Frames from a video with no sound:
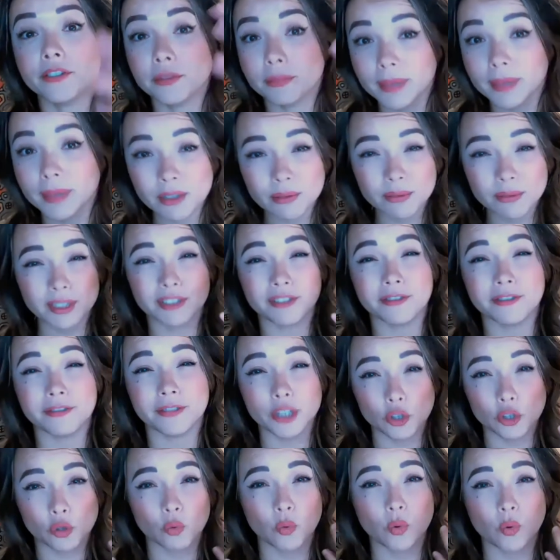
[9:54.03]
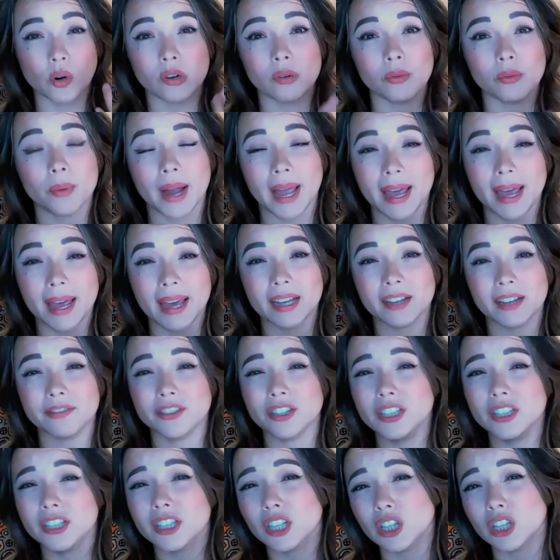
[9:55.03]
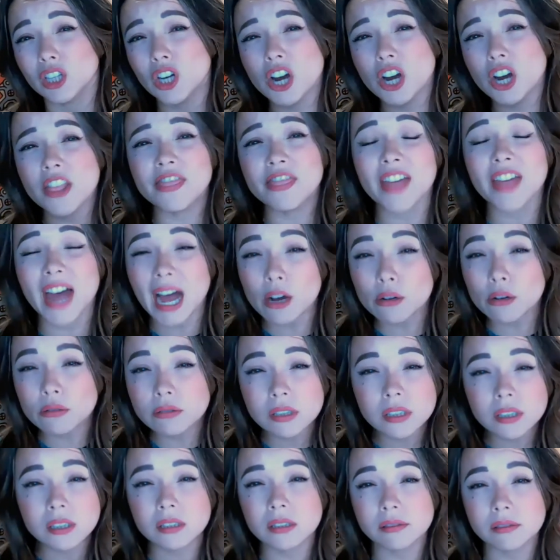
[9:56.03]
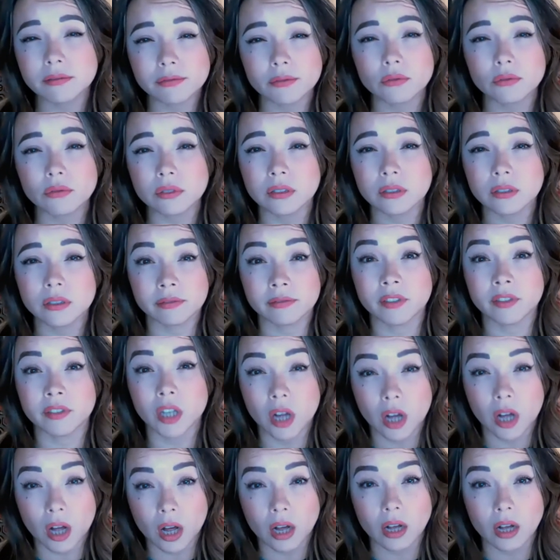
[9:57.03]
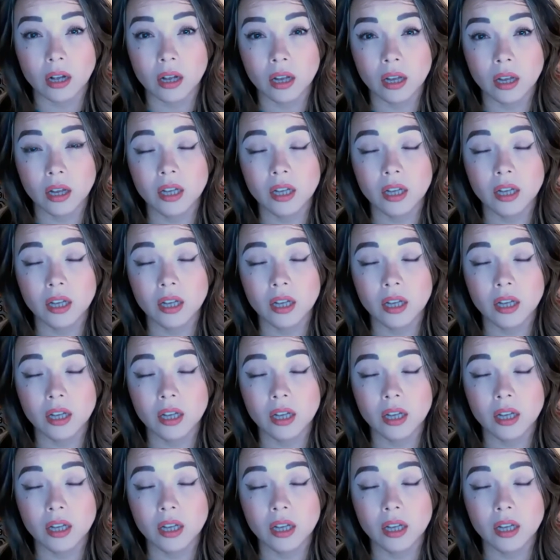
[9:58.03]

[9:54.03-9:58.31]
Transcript: For me, it was a visual way. If you're going to learn thousands of rules of law,